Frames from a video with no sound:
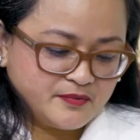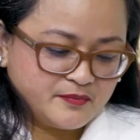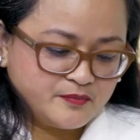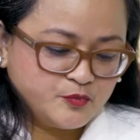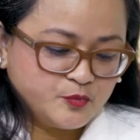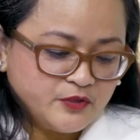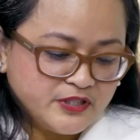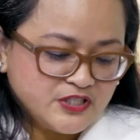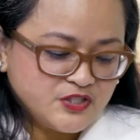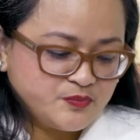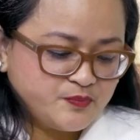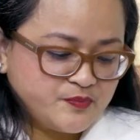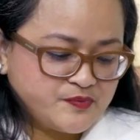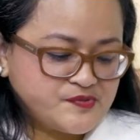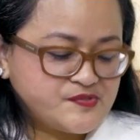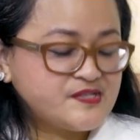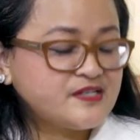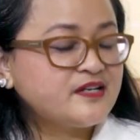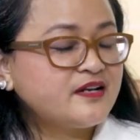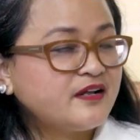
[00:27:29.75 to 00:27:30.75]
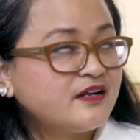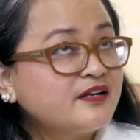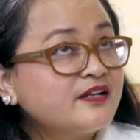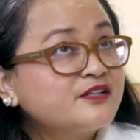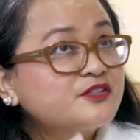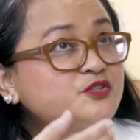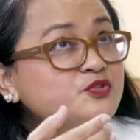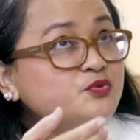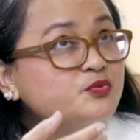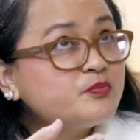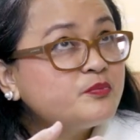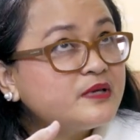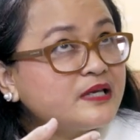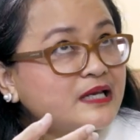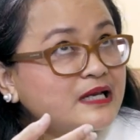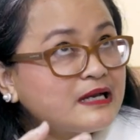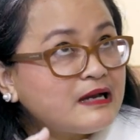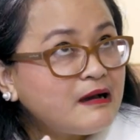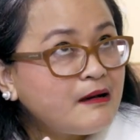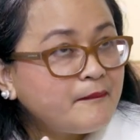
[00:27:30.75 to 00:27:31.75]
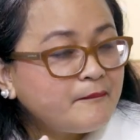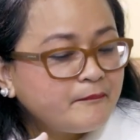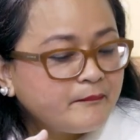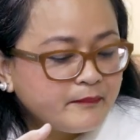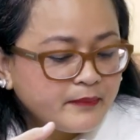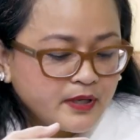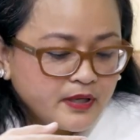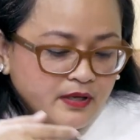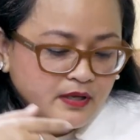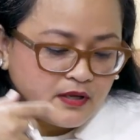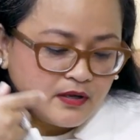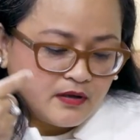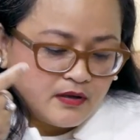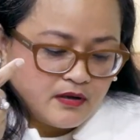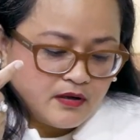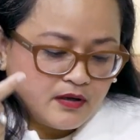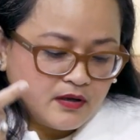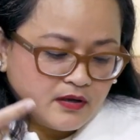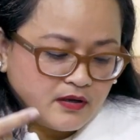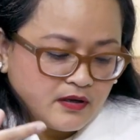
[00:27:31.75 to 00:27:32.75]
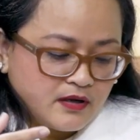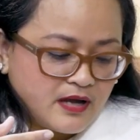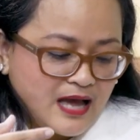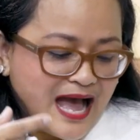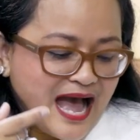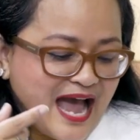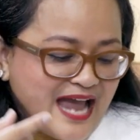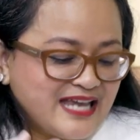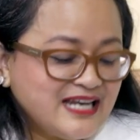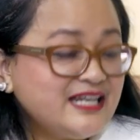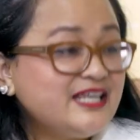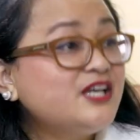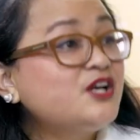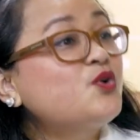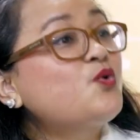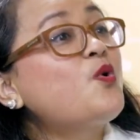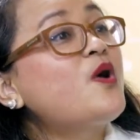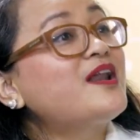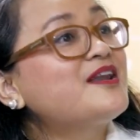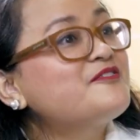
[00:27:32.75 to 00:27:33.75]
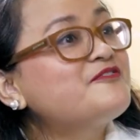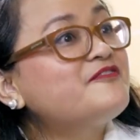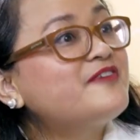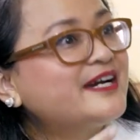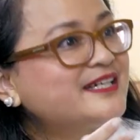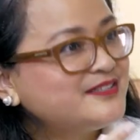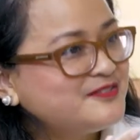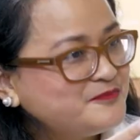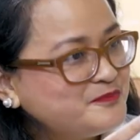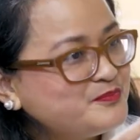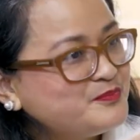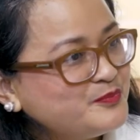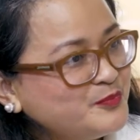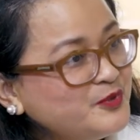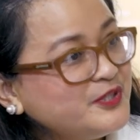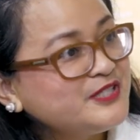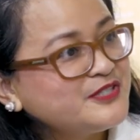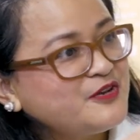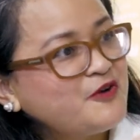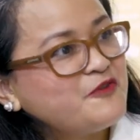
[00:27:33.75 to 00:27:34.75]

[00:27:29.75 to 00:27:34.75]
police personnel to become highly qualified police